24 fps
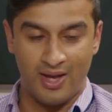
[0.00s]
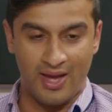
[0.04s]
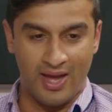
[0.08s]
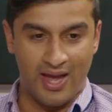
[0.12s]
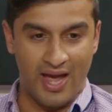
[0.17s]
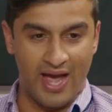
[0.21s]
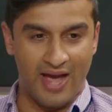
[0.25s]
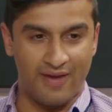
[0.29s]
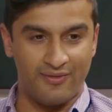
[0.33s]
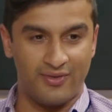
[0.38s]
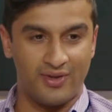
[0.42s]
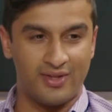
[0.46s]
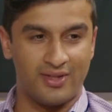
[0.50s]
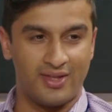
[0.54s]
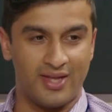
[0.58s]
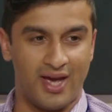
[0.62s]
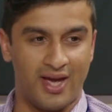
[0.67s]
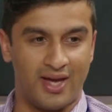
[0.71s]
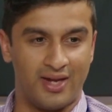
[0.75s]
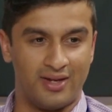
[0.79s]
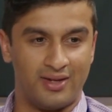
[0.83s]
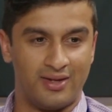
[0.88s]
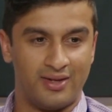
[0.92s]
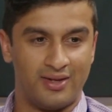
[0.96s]
having
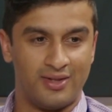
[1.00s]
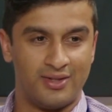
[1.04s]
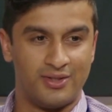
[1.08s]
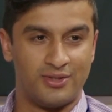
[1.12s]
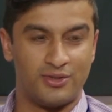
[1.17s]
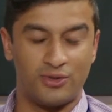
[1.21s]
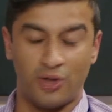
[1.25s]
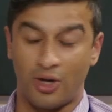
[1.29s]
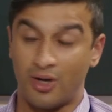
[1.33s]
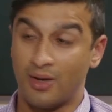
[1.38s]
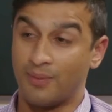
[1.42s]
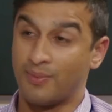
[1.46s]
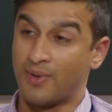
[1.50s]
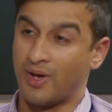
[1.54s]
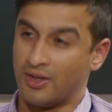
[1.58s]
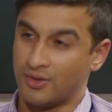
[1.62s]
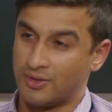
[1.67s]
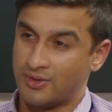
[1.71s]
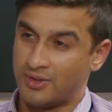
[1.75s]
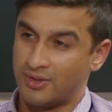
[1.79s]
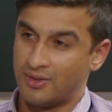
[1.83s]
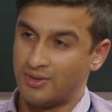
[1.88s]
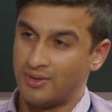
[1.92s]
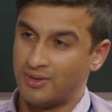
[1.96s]
that startup
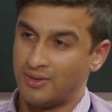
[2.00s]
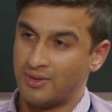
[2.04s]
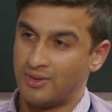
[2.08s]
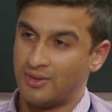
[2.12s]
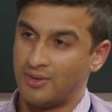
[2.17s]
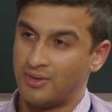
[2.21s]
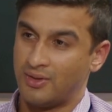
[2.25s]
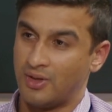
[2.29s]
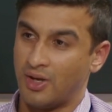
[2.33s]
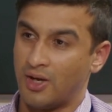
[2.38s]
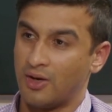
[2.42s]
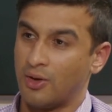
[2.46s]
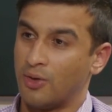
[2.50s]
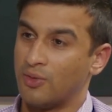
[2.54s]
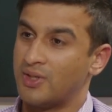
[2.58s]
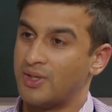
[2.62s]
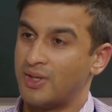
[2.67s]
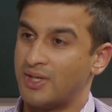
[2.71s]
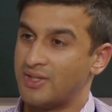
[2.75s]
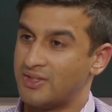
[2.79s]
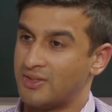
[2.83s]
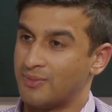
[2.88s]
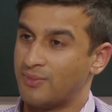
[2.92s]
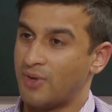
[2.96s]
culture, not only
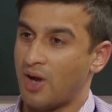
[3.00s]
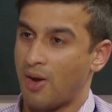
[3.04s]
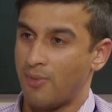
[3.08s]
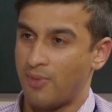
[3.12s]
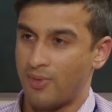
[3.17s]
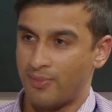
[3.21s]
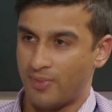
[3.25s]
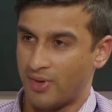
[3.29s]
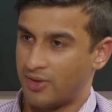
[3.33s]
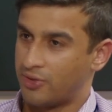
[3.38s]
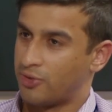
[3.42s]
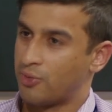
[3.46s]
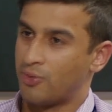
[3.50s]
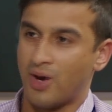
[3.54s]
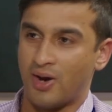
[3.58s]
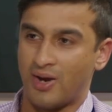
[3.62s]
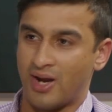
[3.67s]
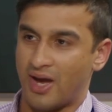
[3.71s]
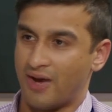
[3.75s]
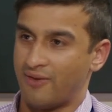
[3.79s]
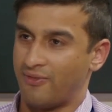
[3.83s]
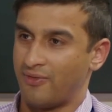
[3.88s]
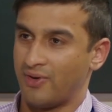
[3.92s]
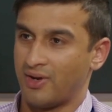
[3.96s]
in Zimbabwe, but throughout
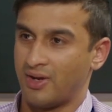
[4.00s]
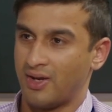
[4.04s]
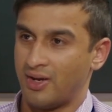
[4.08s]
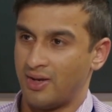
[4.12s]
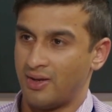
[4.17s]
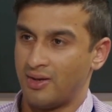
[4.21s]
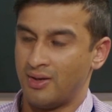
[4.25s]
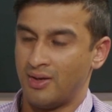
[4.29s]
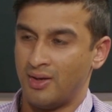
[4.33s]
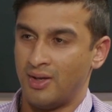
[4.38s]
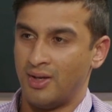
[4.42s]
Africa,